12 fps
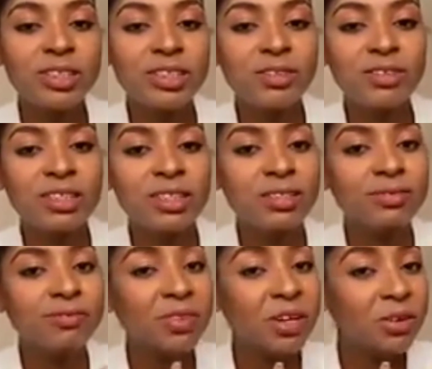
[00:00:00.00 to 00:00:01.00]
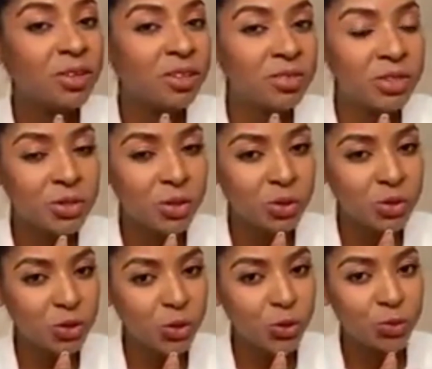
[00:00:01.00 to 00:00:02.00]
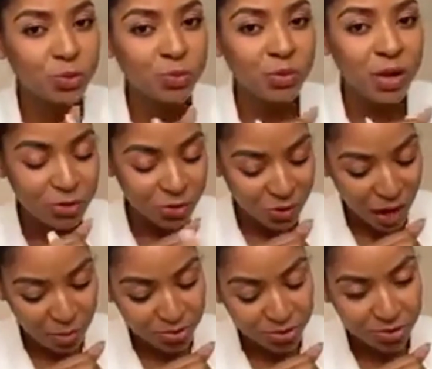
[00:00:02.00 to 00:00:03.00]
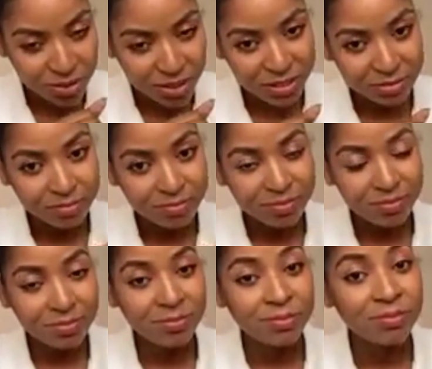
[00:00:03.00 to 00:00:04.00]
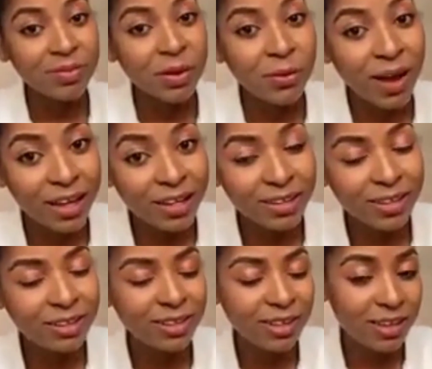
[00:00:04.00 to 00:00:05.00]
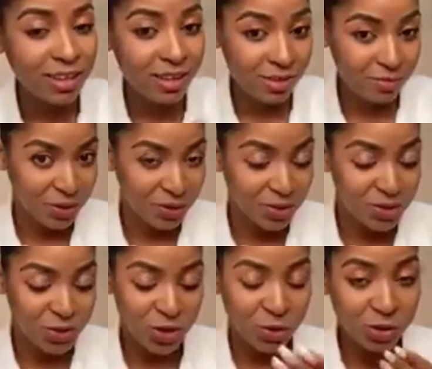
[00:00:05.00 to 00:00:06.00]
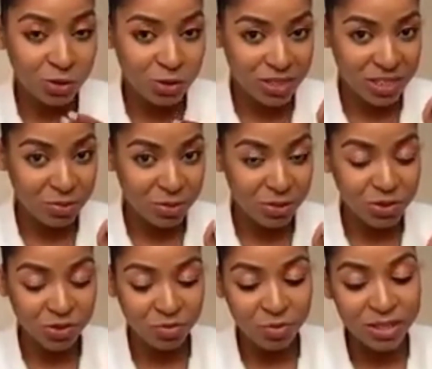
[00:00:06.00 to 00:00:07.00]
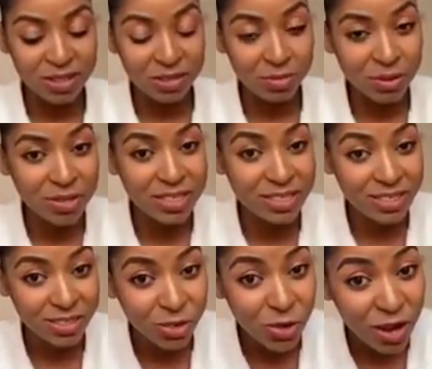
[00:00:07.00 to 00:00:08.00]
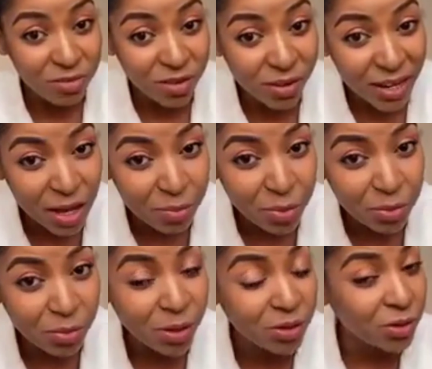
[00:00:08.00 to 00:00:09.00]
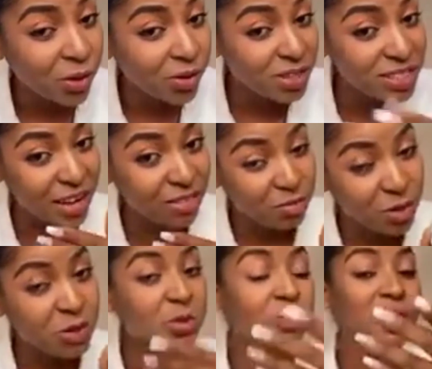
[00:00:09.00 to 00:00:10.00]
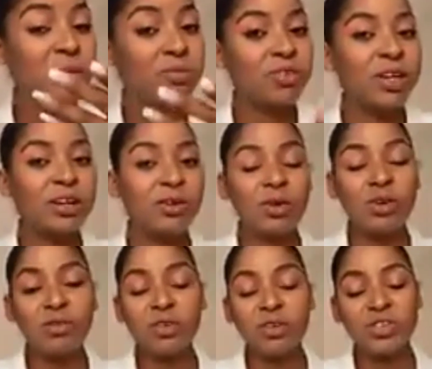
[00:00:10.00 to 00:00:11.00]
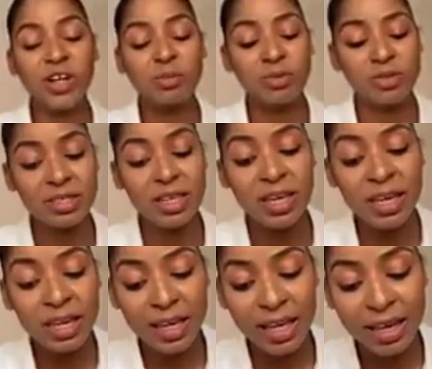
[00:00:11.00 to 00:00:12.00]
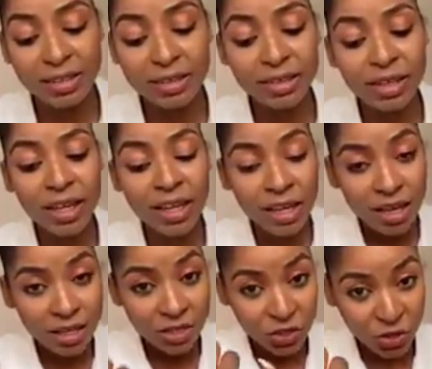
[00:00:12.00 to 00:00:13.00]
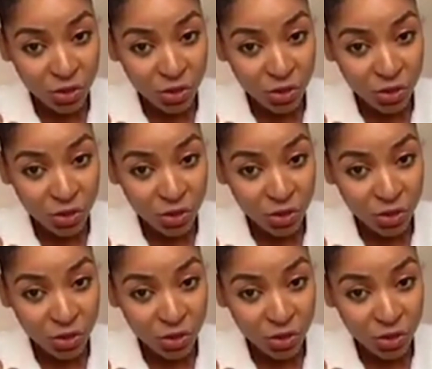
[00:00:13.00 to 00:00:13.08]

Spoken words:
Miss Universe 2017, they don't even talk to you up to today. Why? Because you're going to say because of Messi. Because you are a very happy woman. You always have me to blame for all of your troubles. Yeah?